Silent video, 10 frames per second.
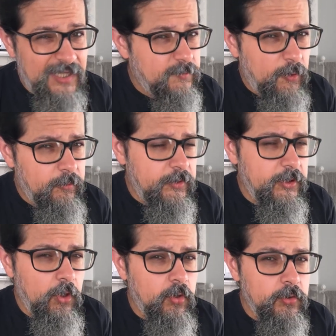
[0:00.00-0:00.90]
That's
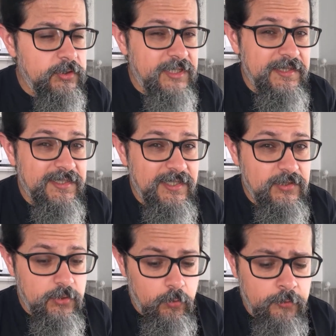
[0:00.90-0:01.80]
probably not going to taste
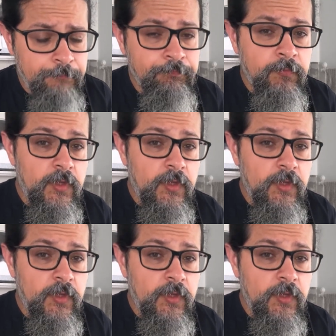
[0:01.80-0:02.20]
as good.